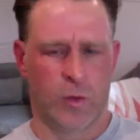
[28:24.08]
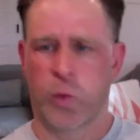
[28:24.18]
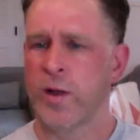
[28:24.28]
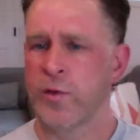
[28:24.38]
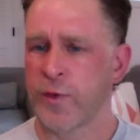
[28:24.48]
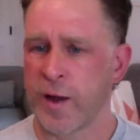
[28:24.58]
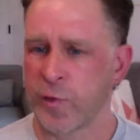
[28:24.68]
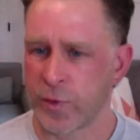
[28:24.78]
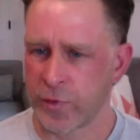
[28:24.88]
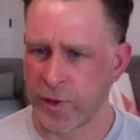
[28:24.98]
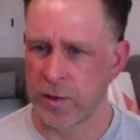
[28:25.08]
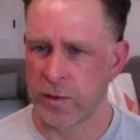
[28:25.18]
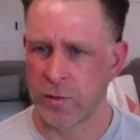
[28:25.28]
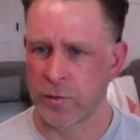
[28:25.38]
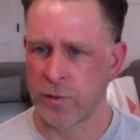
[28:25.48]
25%
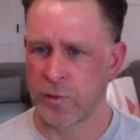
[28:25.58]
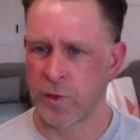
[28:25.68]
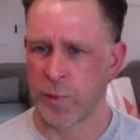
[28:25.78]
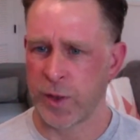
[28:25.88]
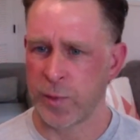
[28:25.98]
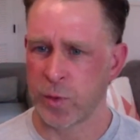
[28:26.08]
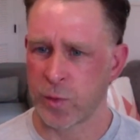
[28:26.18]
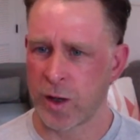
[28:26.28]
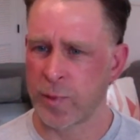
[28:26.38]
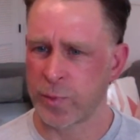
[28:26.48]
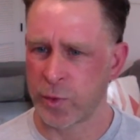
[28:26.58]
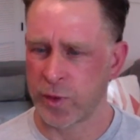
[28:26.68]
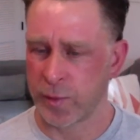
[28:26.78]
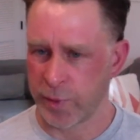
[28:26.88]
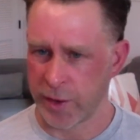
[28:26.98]
of our people were
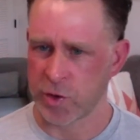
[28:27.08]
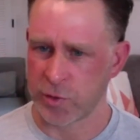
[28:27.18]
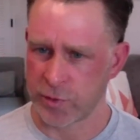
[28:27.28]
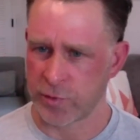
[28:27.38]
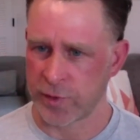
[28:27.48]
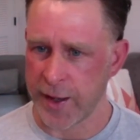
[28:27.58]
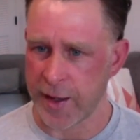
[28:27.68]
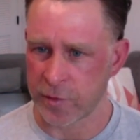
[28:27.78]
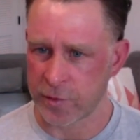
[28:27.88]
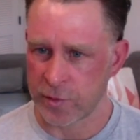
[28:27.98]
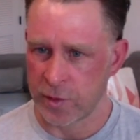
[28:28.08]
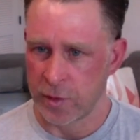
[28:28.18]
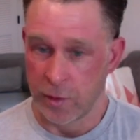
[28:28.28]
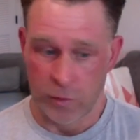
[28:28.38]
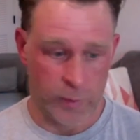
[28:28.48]
uploading pictures of cats.
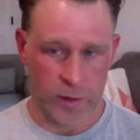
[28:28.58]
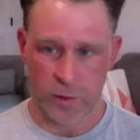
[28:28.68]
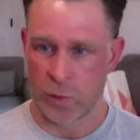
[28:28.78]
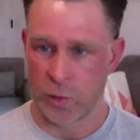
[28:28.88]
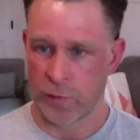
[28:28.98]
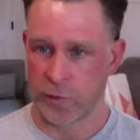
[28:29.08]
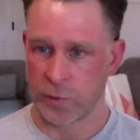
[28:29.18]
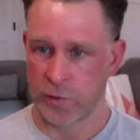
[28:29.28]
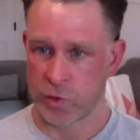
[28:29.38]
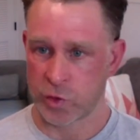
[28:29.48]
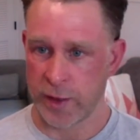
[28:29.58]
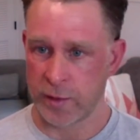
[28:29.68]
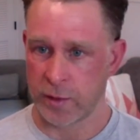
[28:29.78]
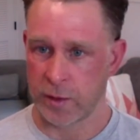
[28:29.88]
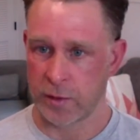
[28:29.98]
So I didn't know if this was a
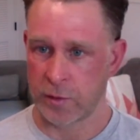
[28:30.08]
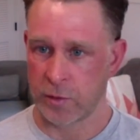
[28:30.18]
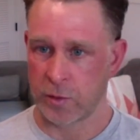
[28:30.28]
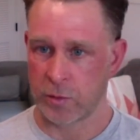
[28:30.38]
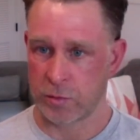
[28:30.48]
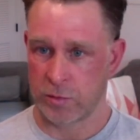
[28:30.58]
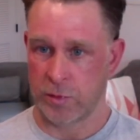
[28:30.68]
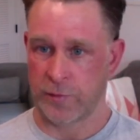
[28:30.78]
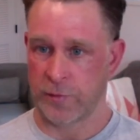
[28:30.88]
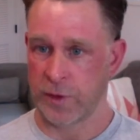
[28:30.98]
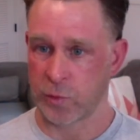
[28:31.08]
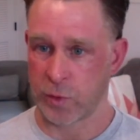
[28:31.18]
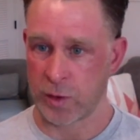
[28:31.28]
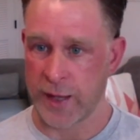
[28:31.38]
trend. I didn't know if these were all